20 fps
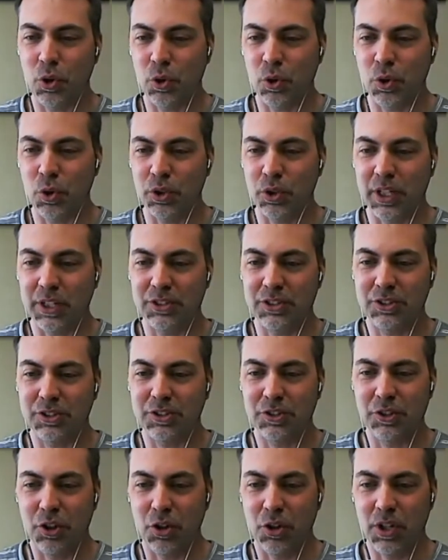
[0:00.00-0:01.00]
Cold and
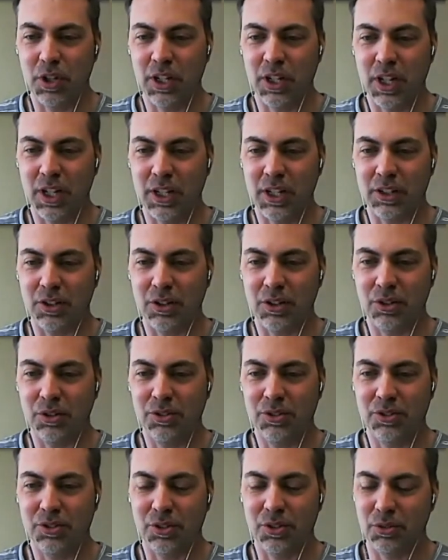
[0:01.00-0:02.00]
snowy, I know.
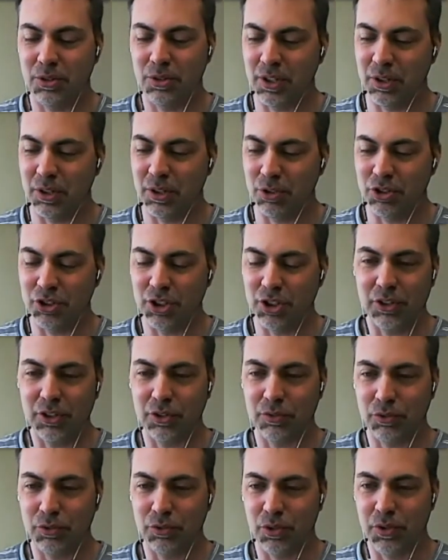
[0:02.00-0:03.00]
So we're jealous
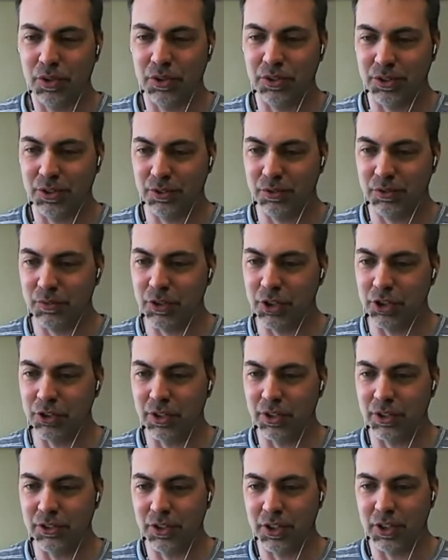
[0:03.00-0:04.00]
of Ruth, who's in
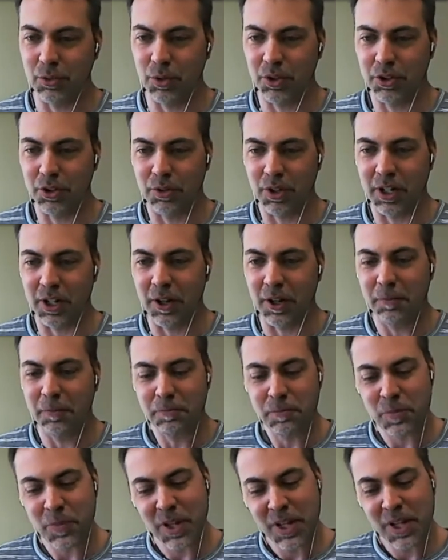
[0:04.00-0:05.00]
50-degree sunny weather right now.
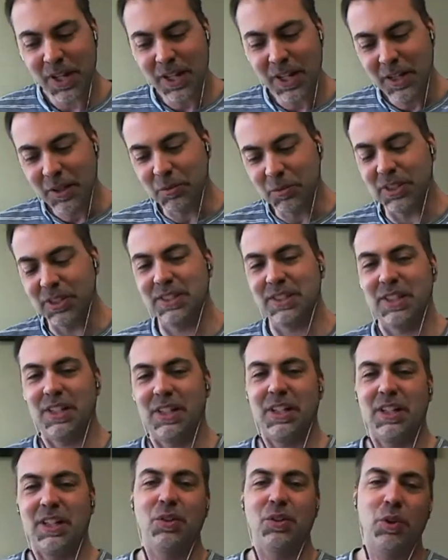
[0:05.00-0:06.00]
But
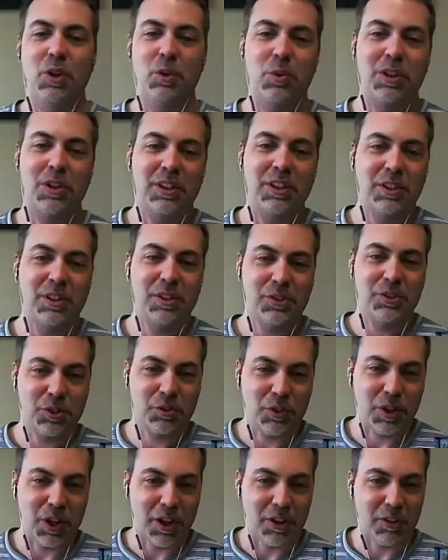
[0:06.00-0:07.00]
we will
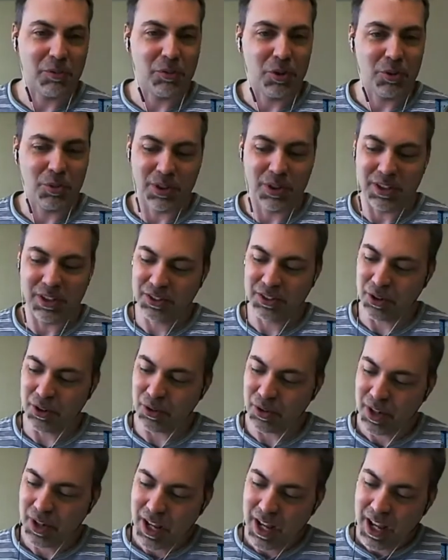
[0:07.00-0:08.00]
survive, won't we?
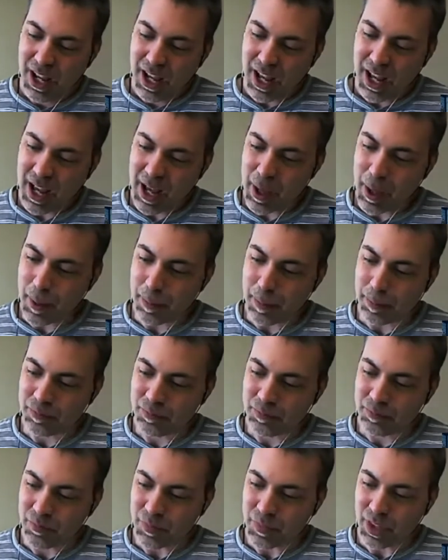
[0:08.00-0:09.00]
So,
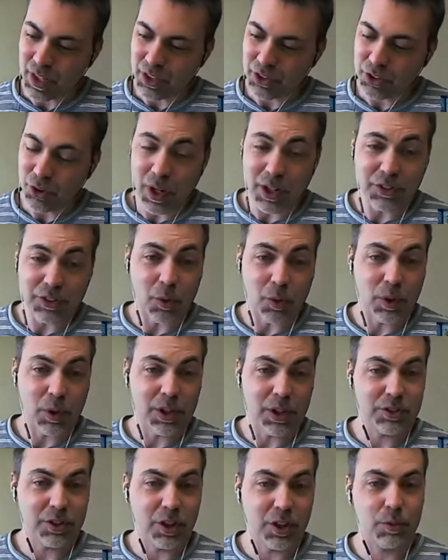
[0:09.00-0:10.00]
so as
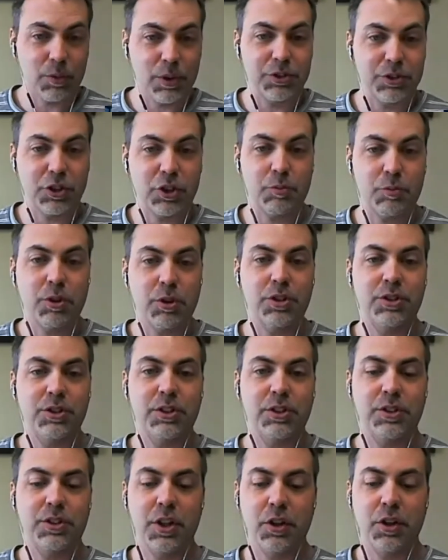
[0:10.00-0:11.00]
always, Research Perch
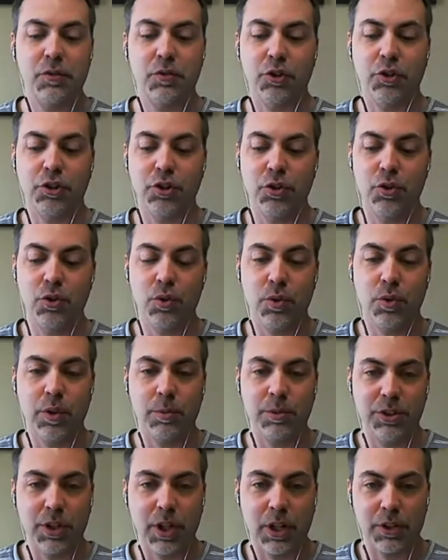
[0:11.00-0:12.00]
is here for you, the
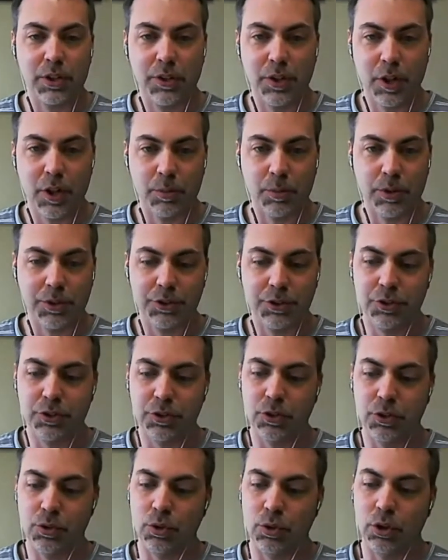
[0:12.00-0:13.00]
massage therapist,
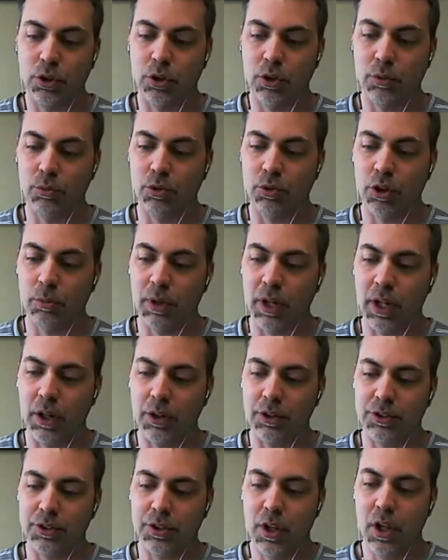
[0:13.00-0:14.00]
to learn more
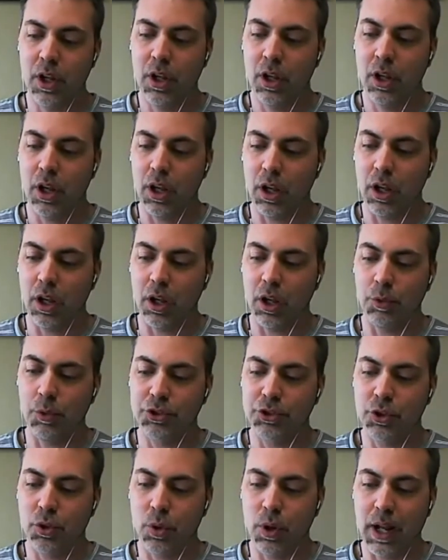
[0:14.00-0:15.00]
about
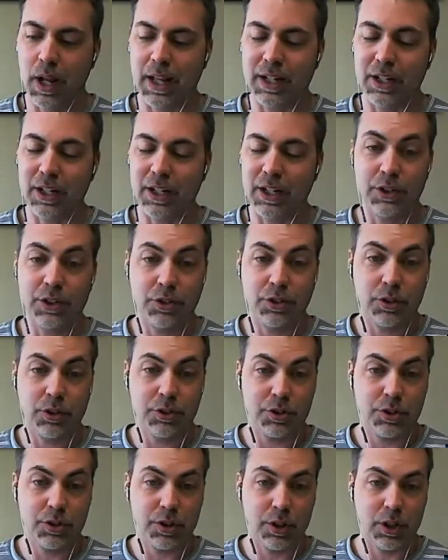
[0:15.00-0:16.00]
what's going on in
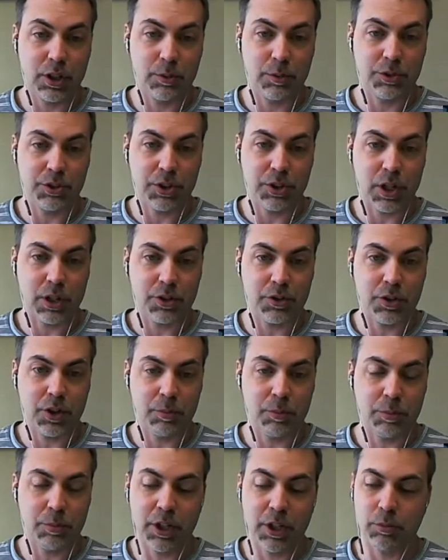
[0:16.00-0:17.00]
research in the massage
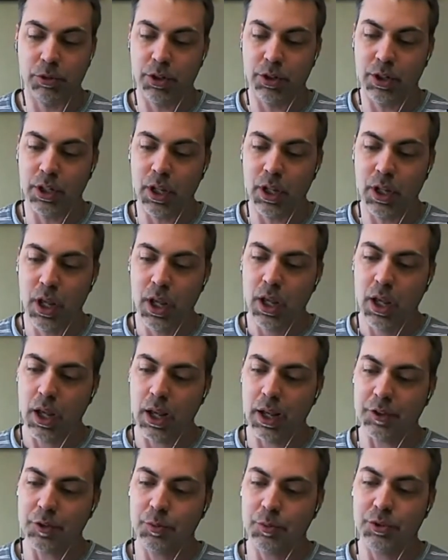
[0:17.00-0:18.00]
therapy community,
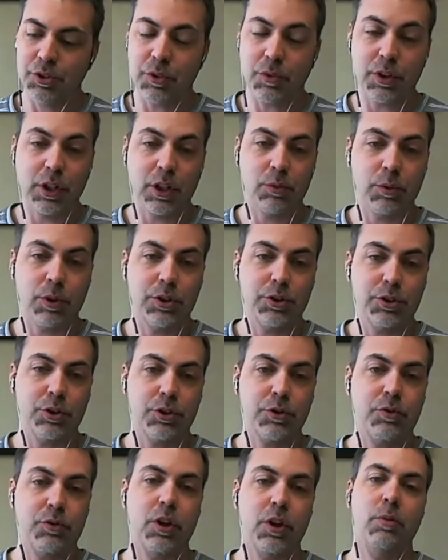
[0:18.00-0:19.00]
specifically
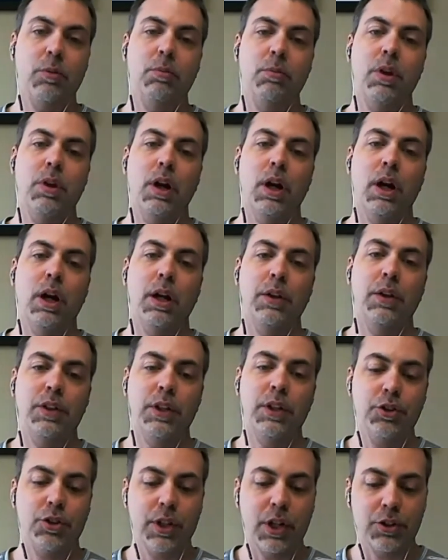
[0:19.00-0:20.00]
research from
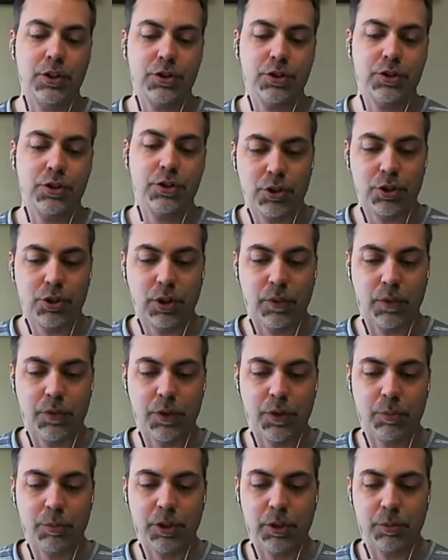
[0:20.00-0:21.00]
the International Journal
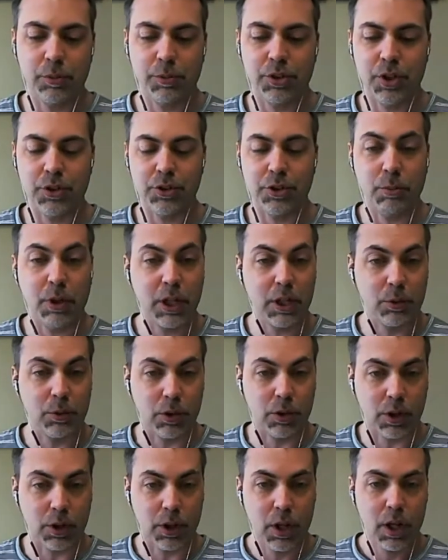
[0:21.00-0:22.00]
of Therapeutic Massage and
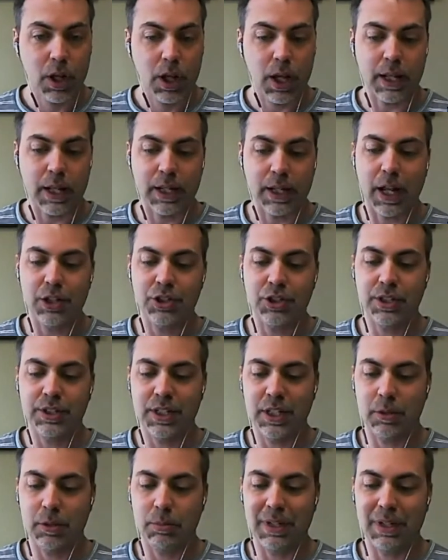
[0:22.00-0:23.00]
Bodywork at
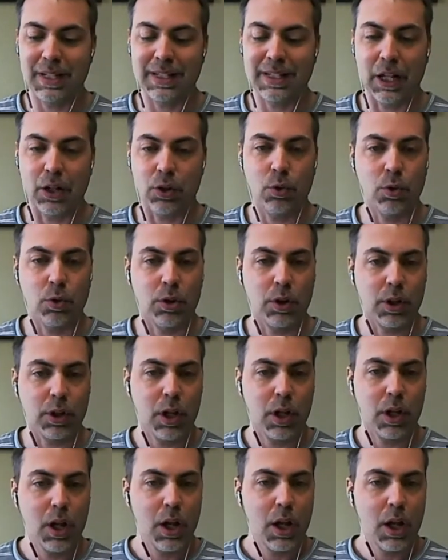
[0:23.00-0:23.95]
ijtmb.org.